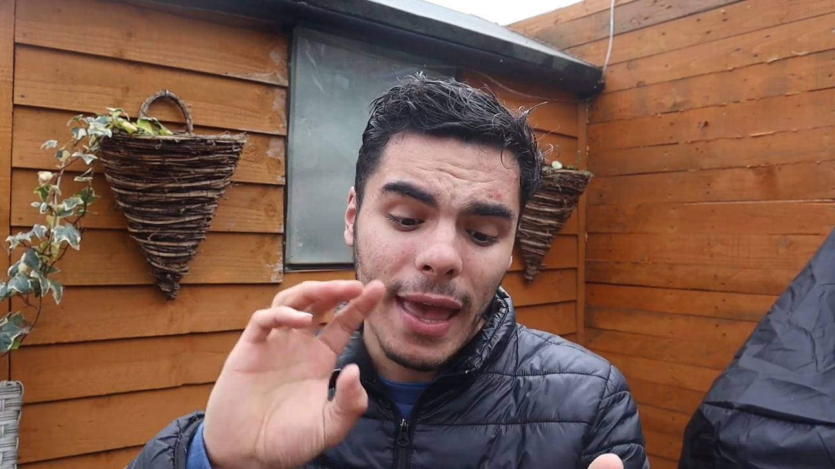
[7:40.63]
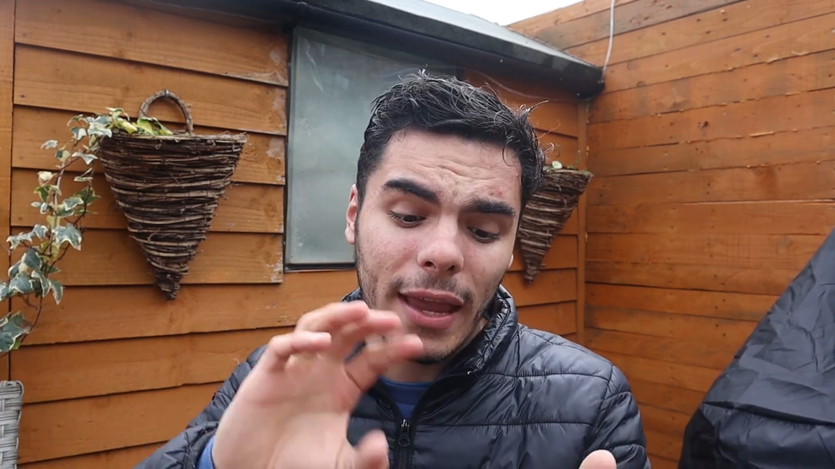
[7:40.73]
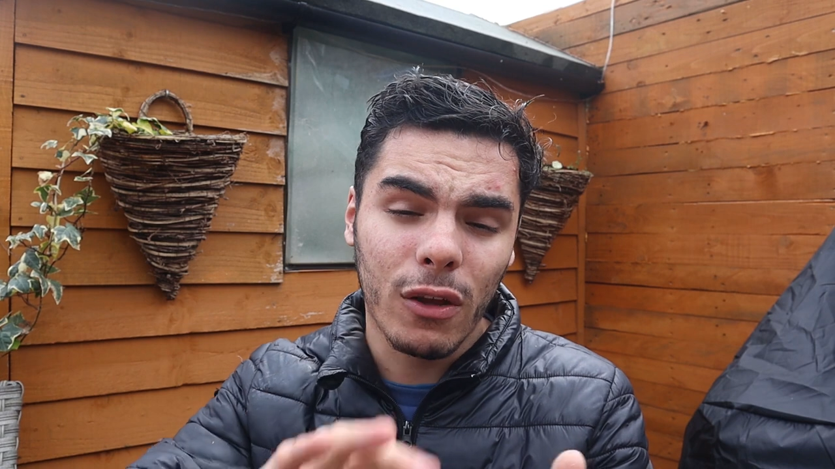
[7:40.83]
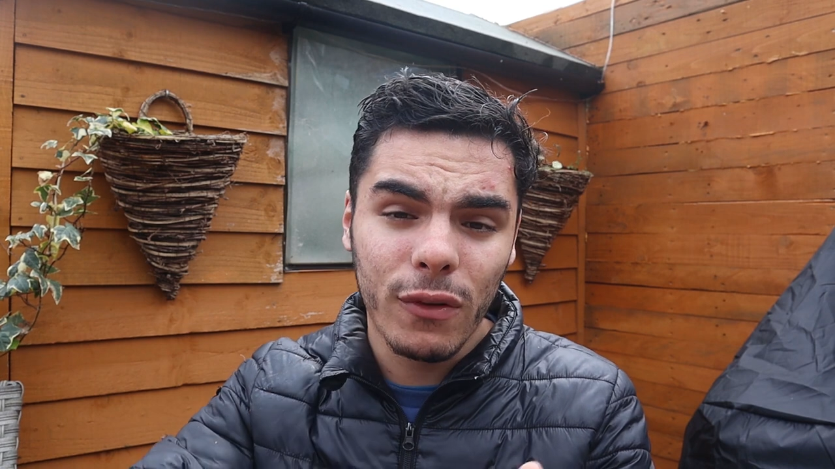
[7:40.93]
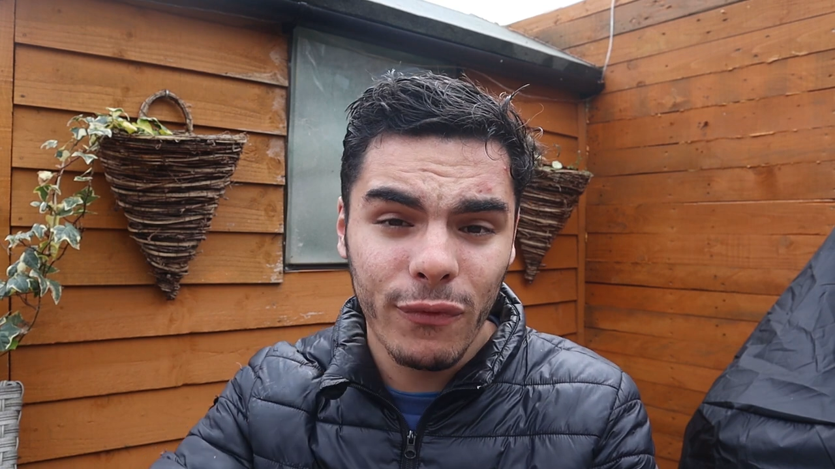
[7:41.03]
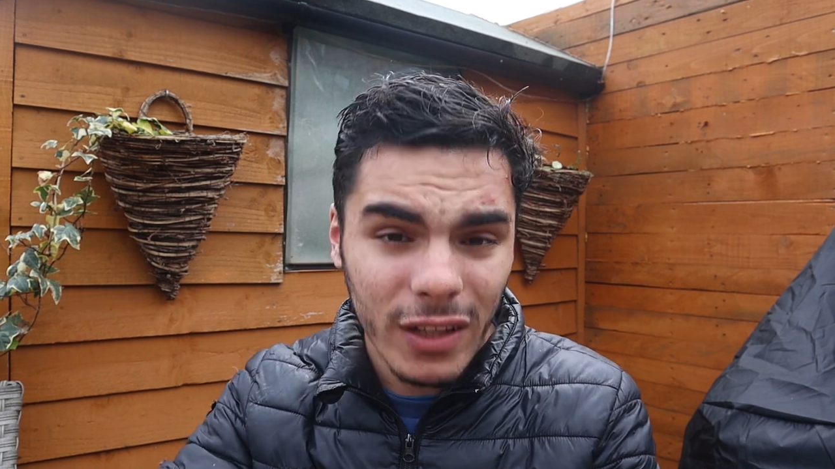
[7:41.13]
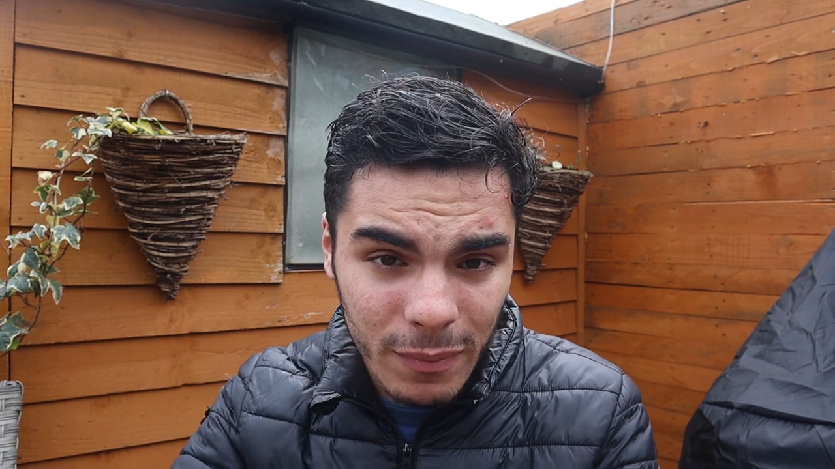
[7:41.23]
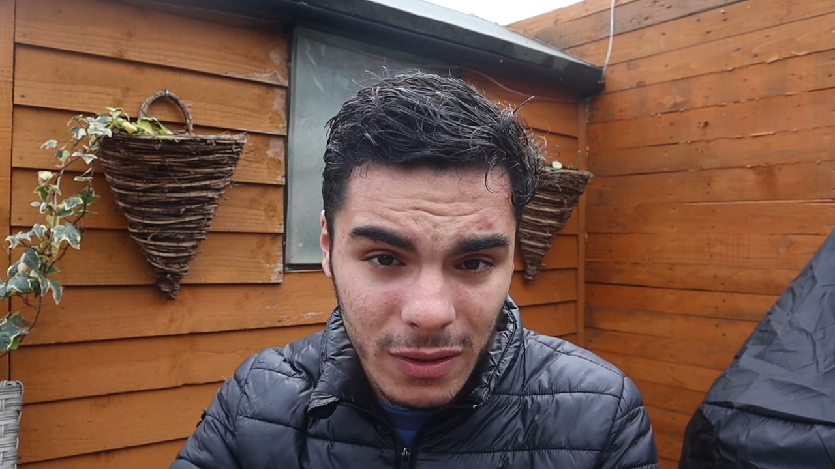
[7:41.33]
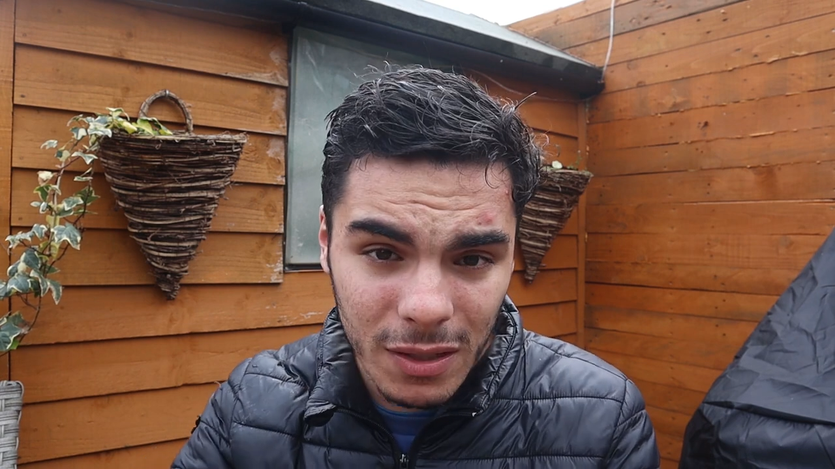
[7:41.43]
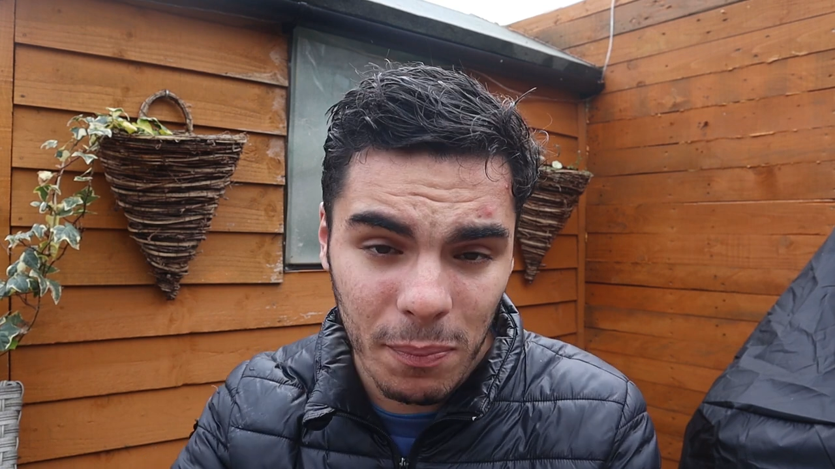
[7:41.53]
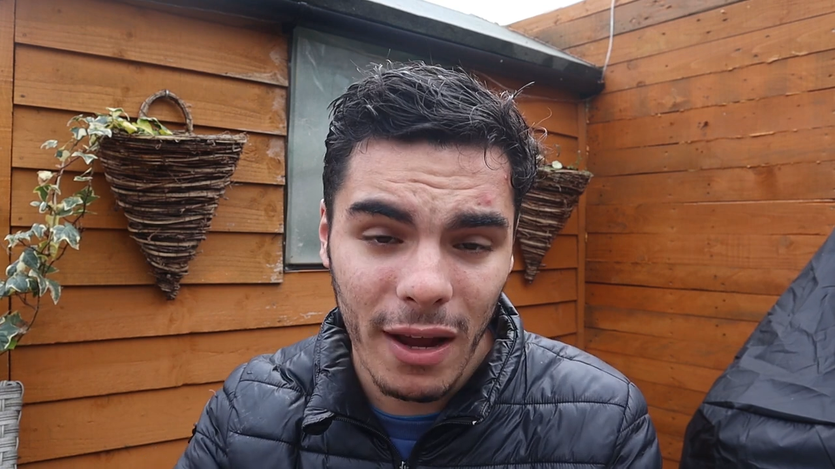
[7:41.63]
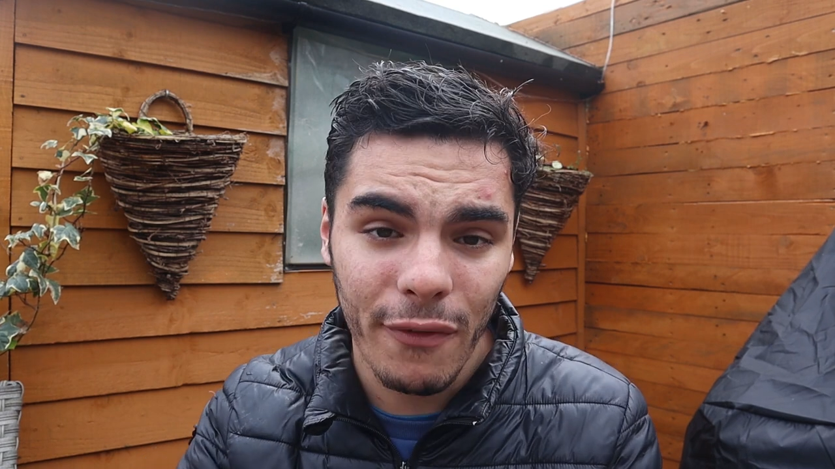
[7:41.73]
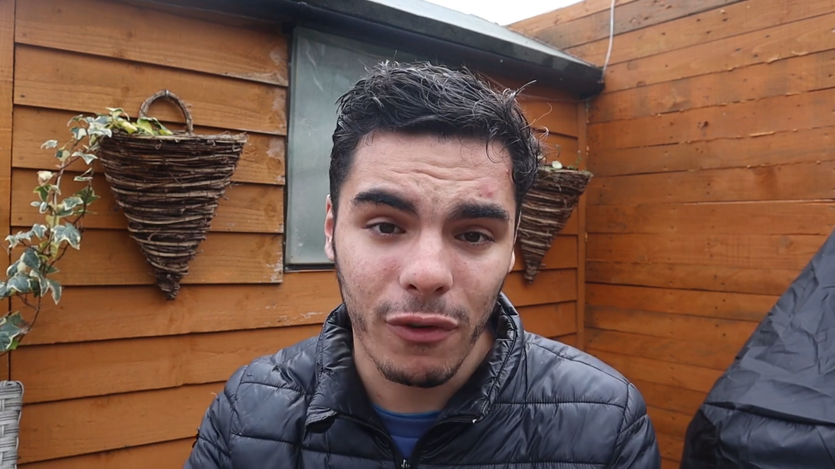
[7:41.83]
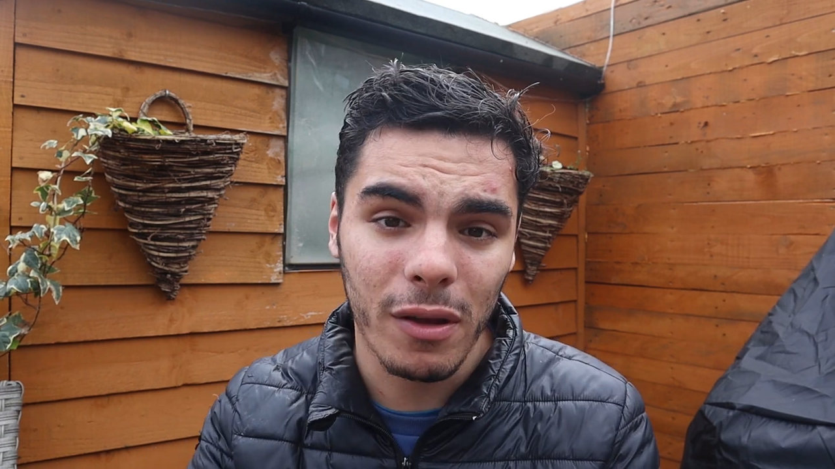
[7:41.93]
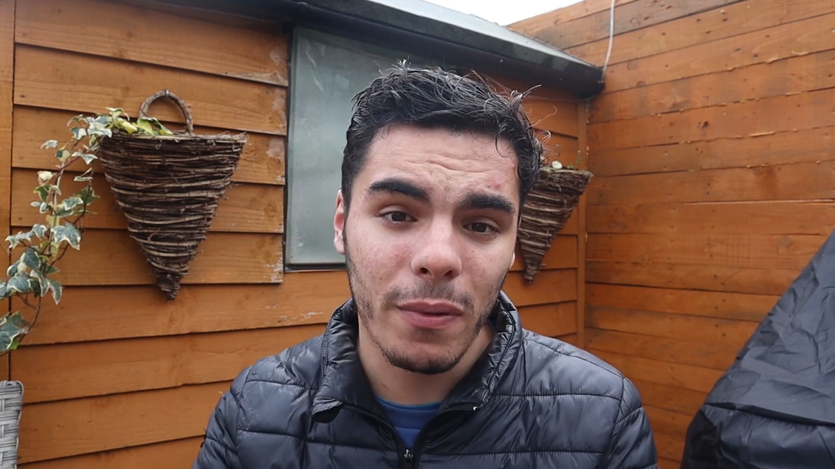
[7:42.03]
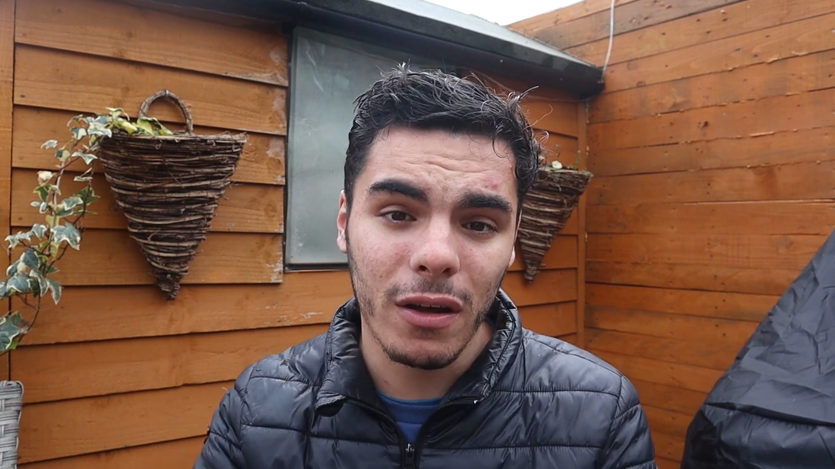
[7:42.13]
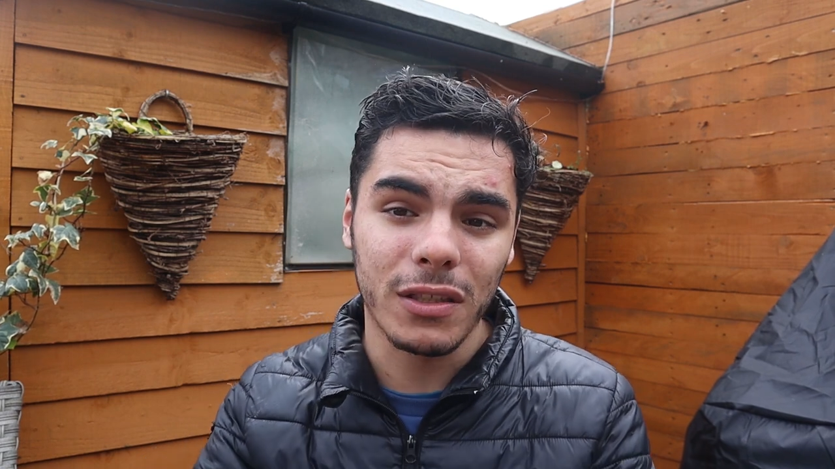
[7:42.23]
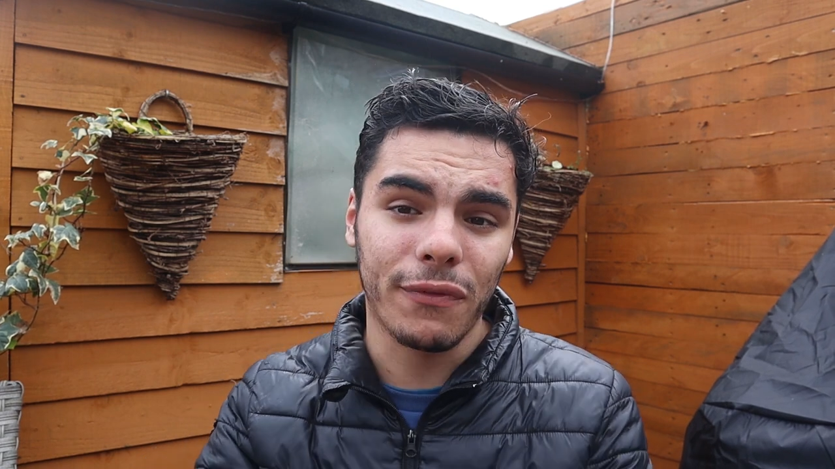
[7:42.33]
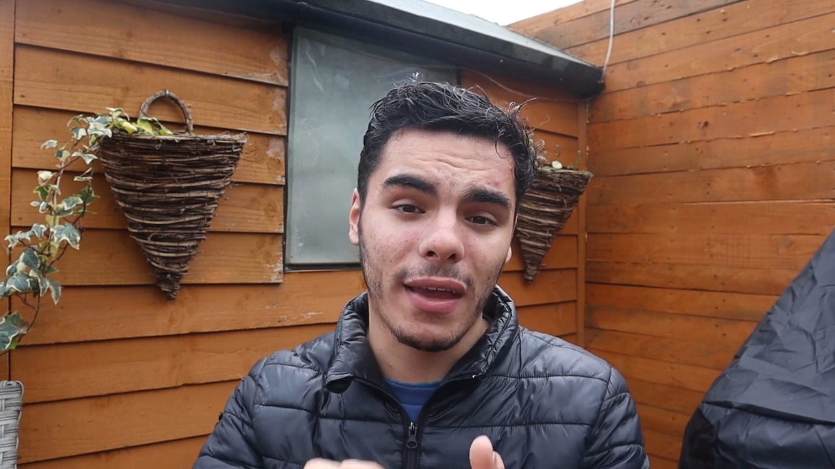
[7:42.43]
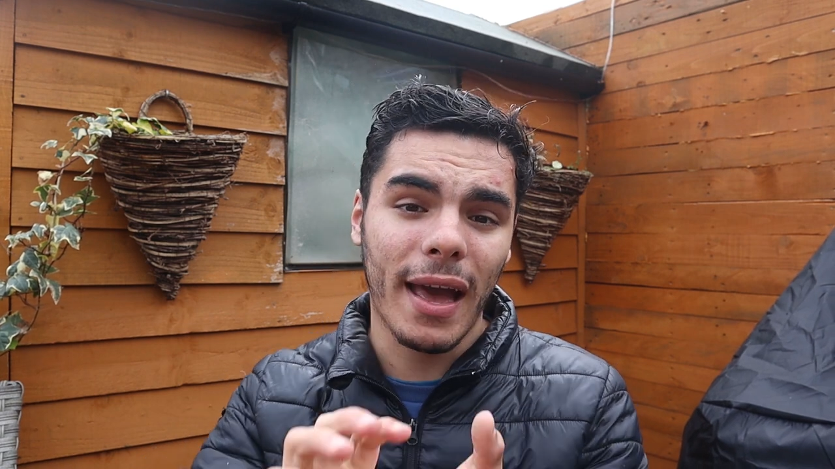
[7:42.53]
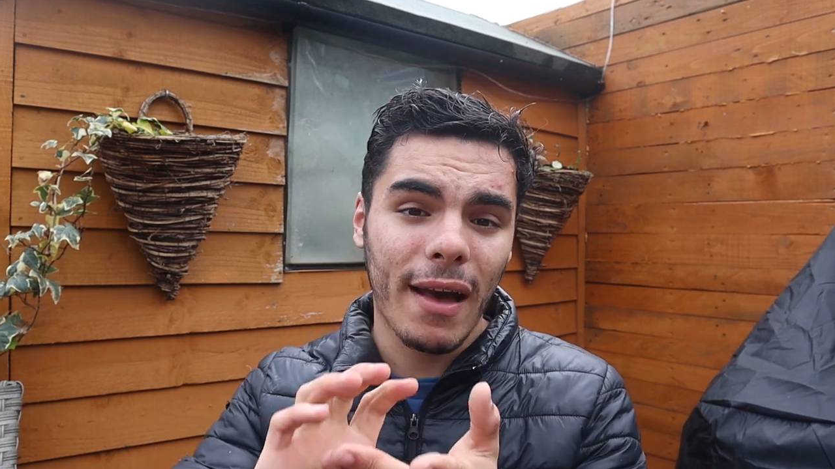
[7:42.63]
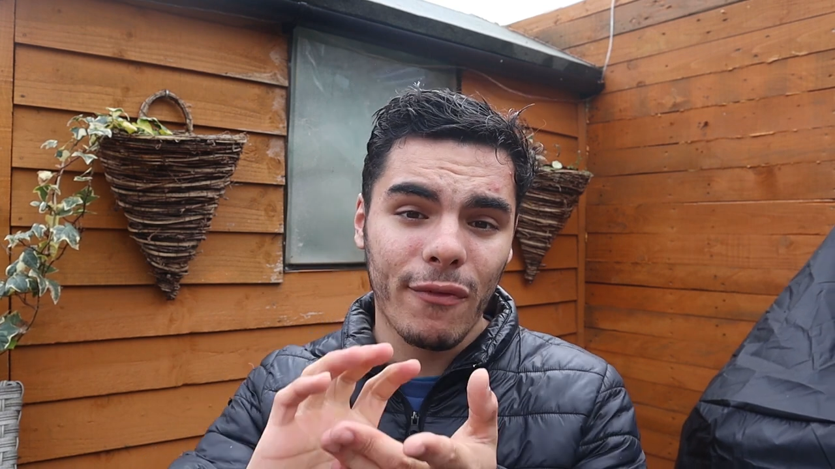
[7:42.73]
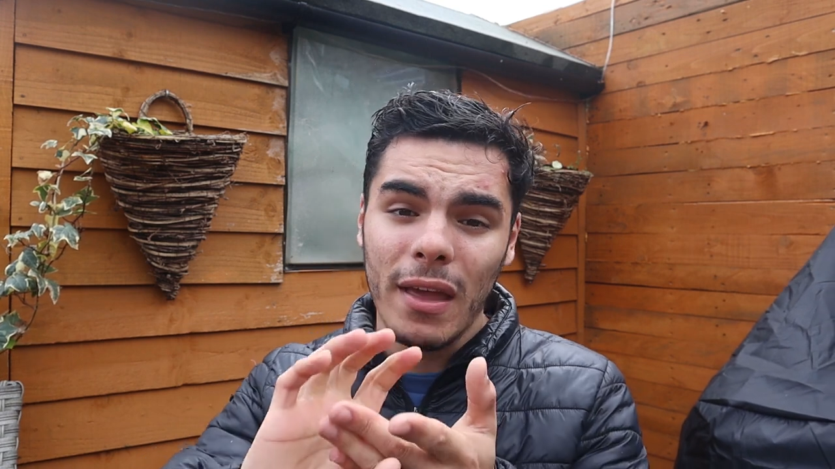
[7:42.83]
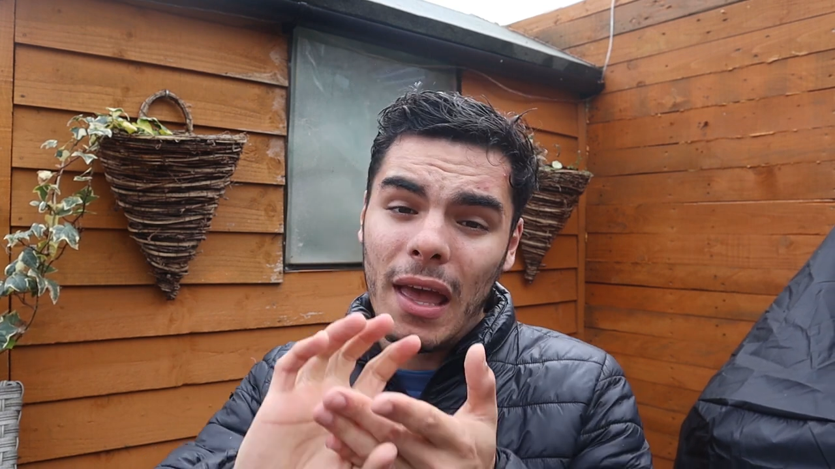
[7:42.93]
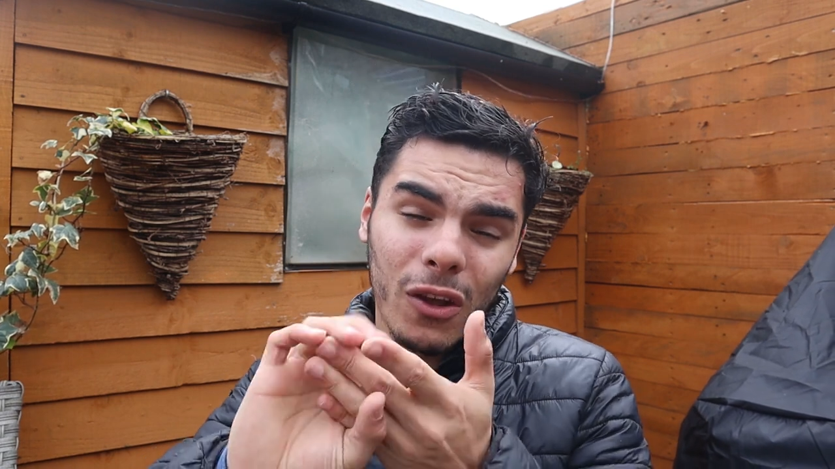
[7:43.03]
a good vitamin supply for your birds if you have,